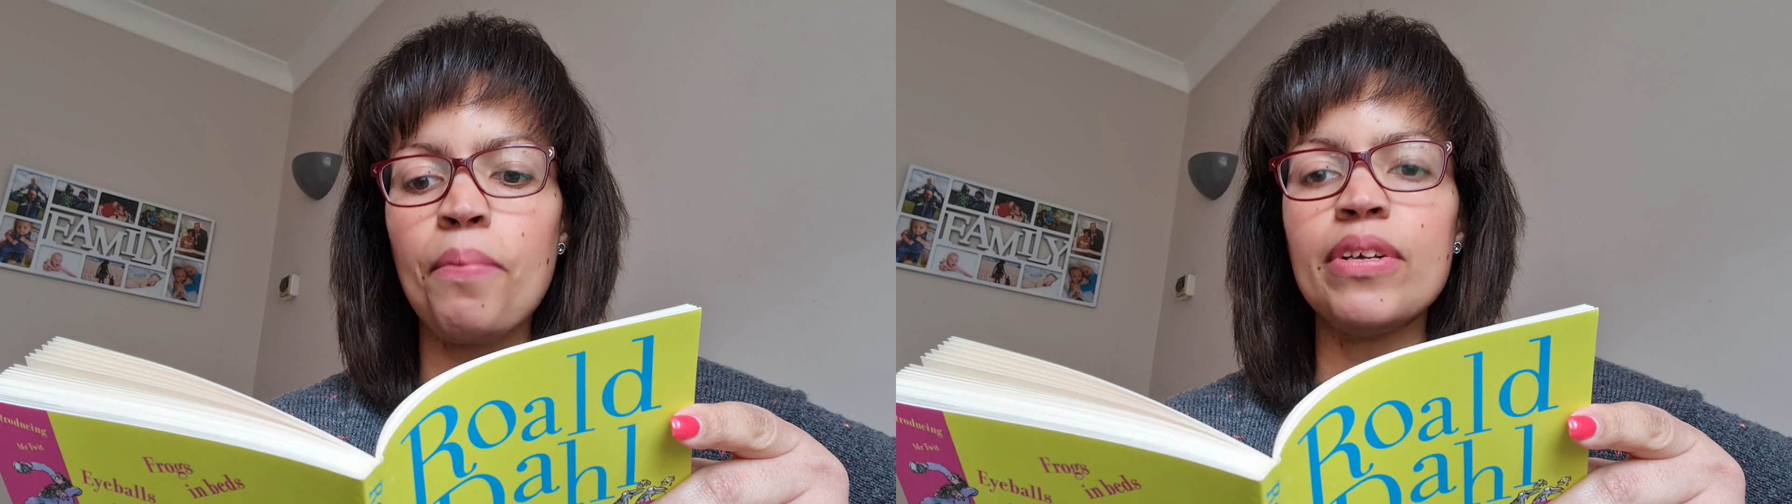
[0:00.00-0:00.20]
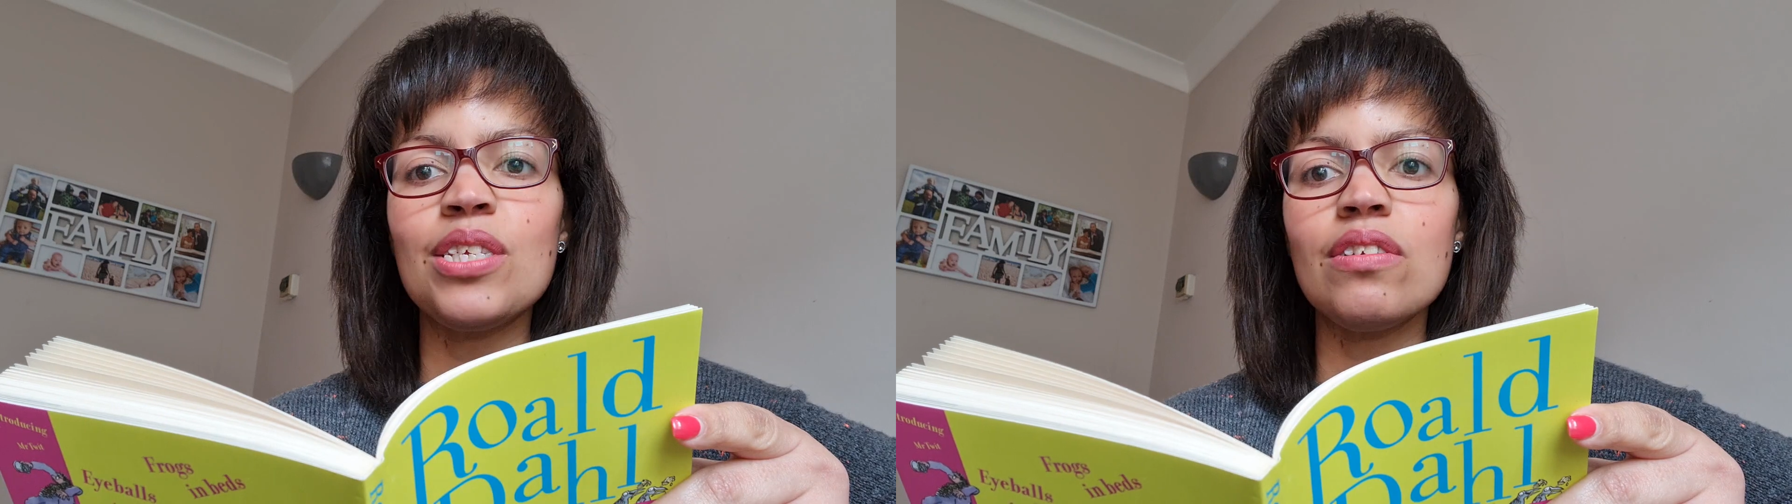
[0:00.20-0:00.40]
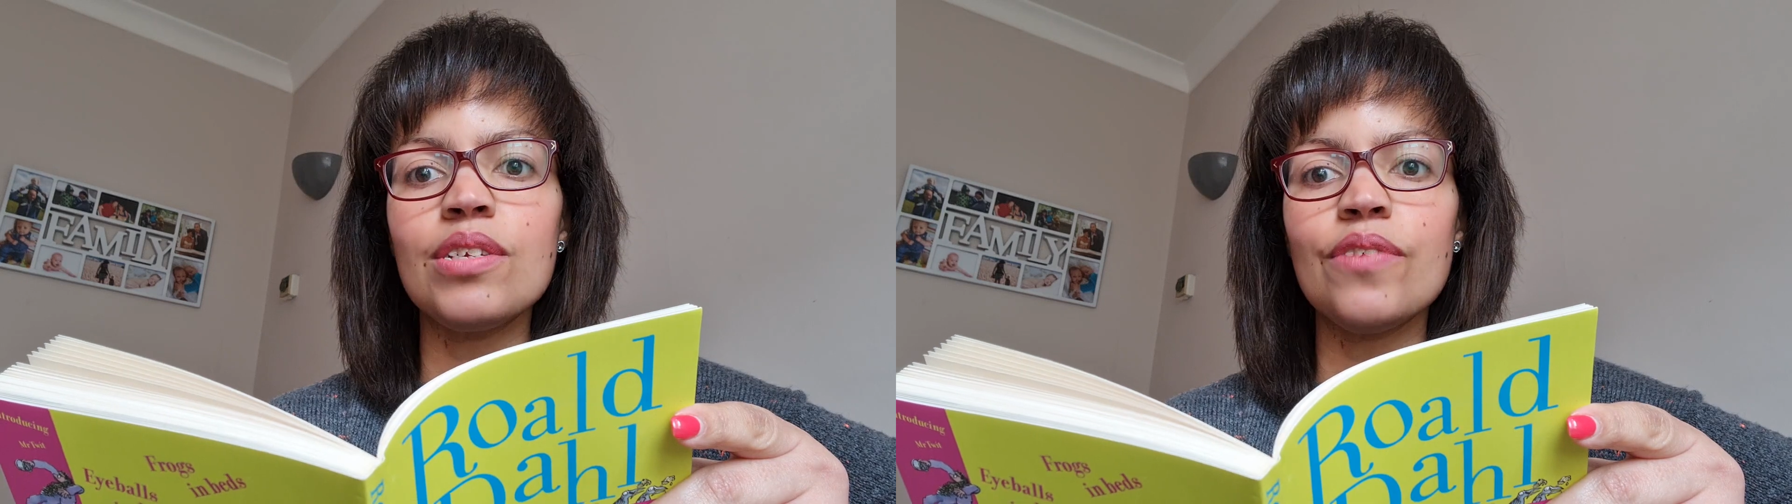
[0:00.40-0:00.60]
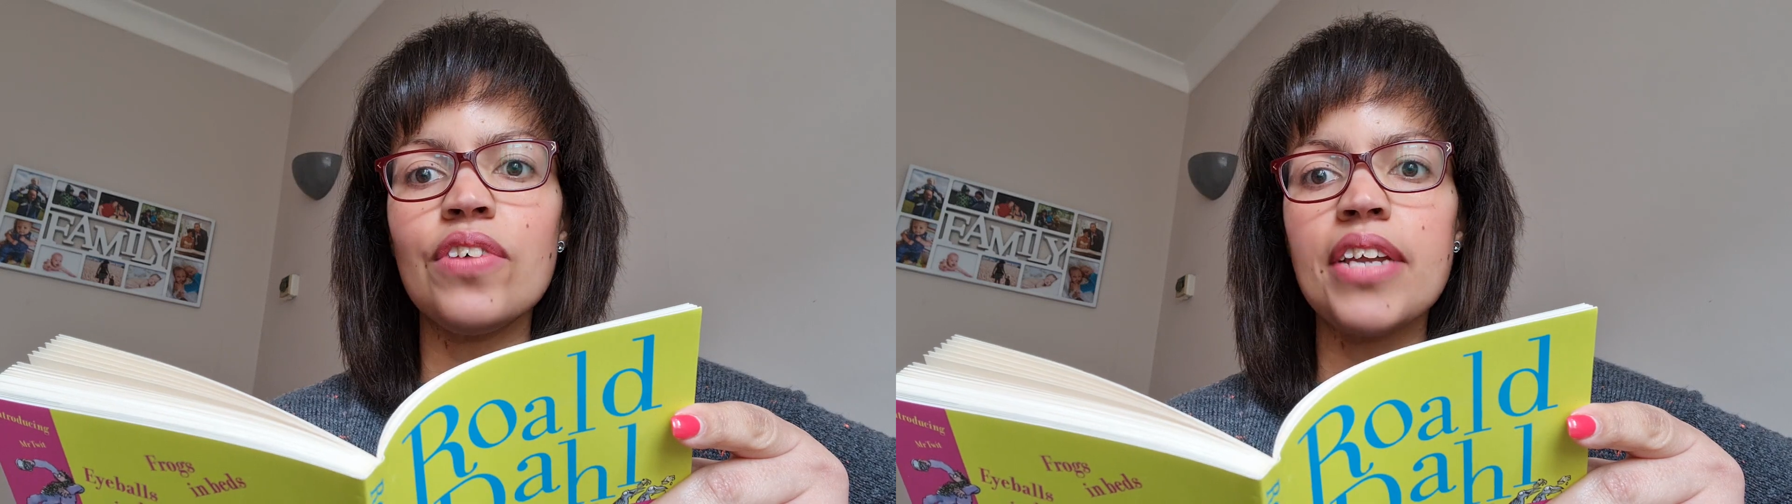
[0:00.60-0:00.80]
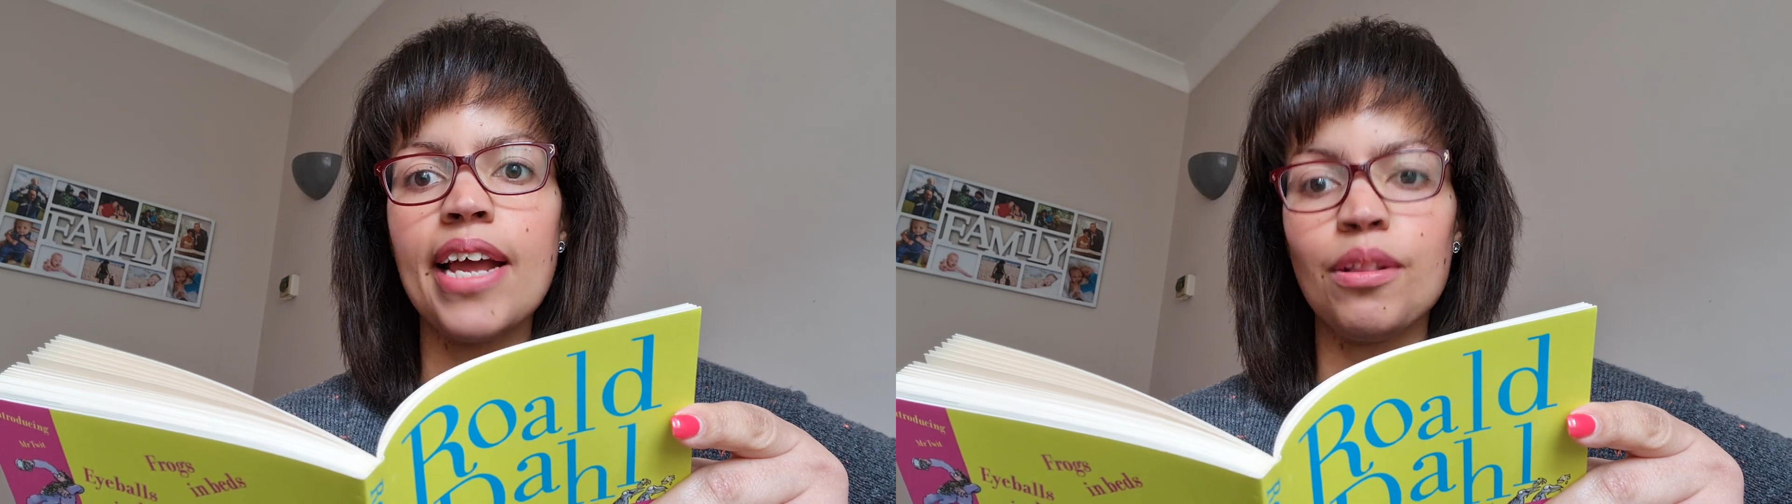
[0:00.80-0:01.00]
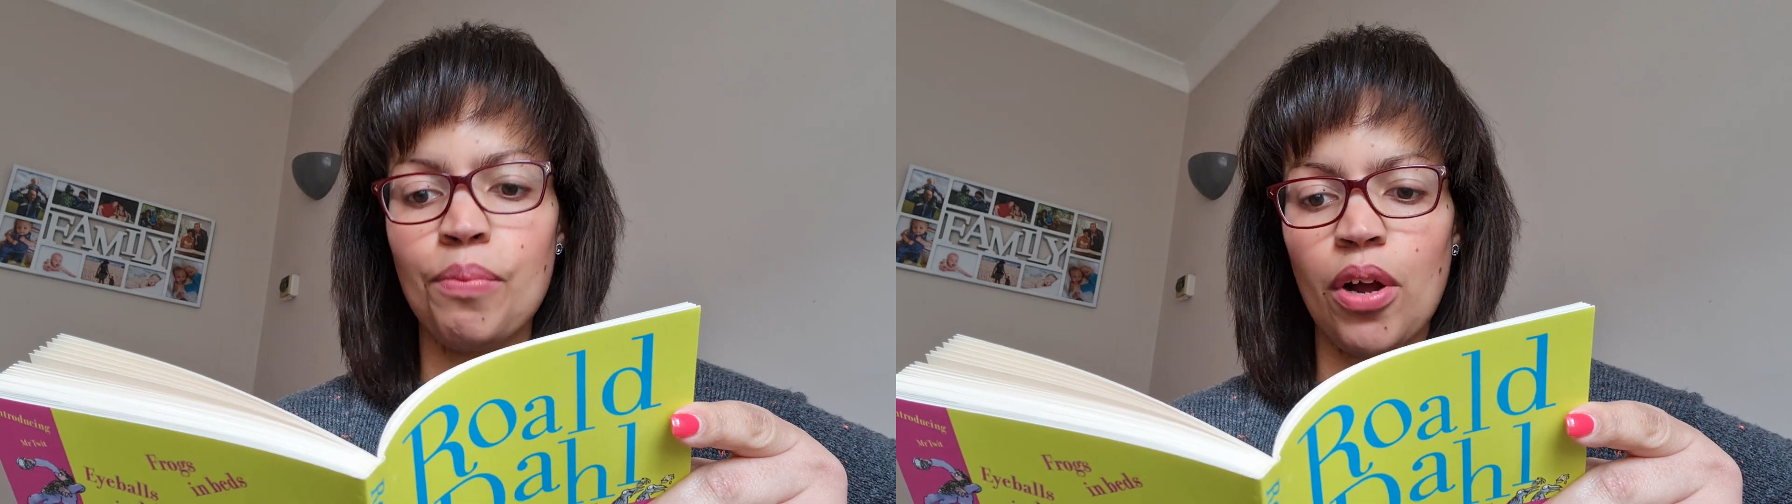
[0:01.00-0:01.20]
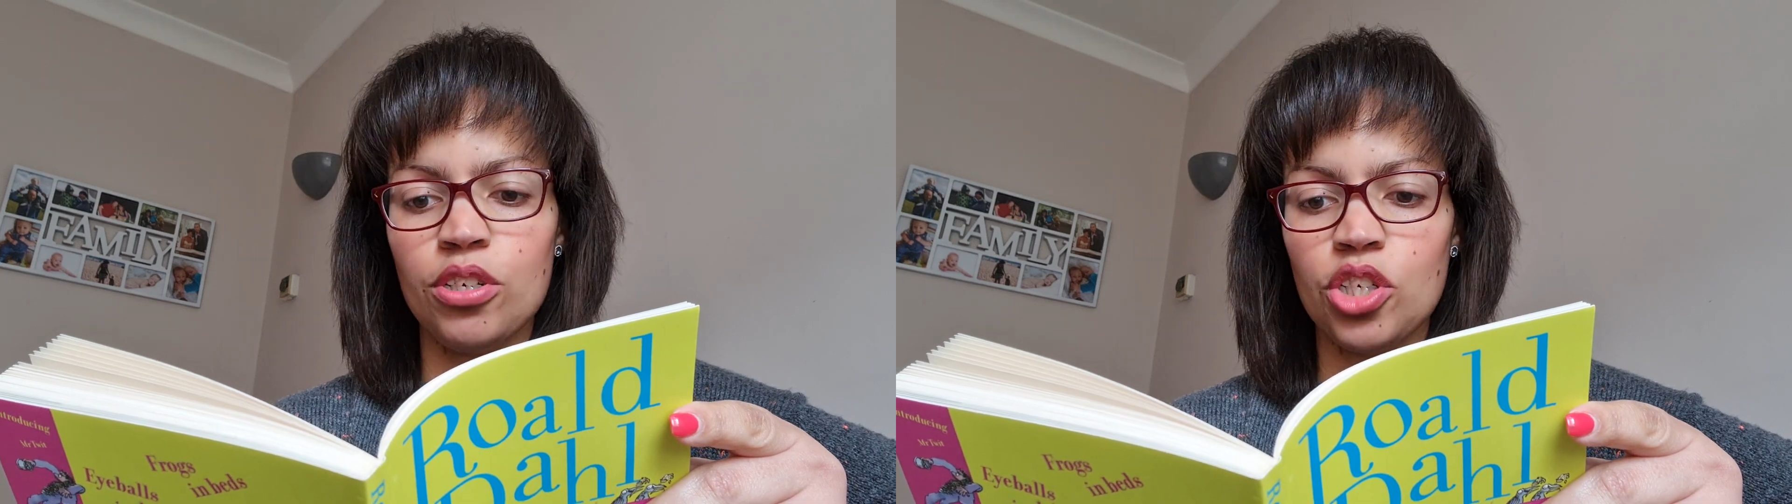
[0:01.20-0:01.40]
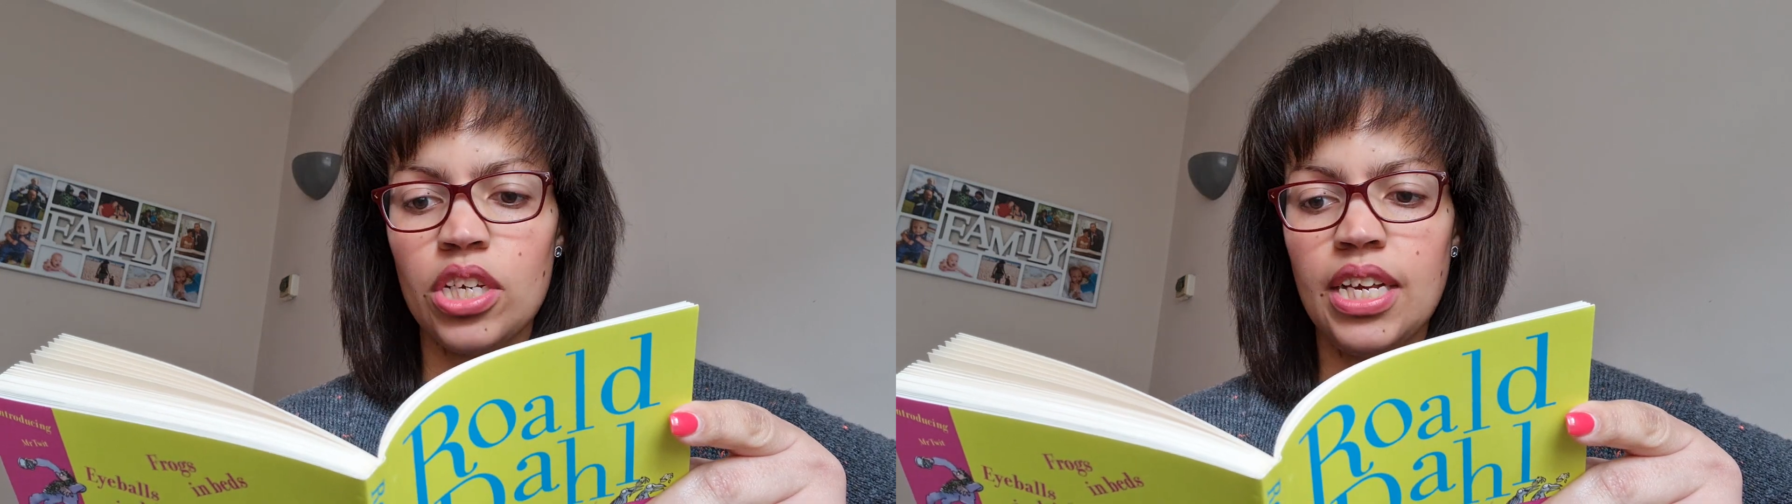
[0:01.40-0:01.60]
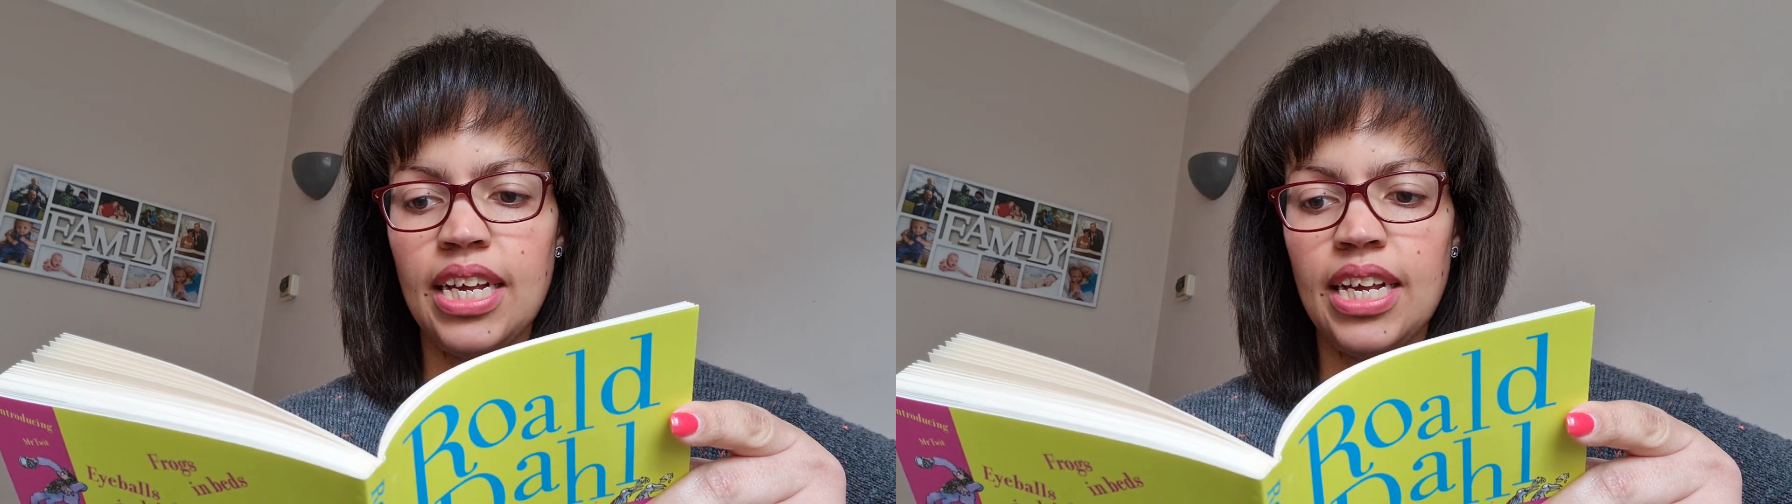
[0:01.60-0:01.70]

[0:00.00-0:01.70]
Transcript: bristles of a nail brush.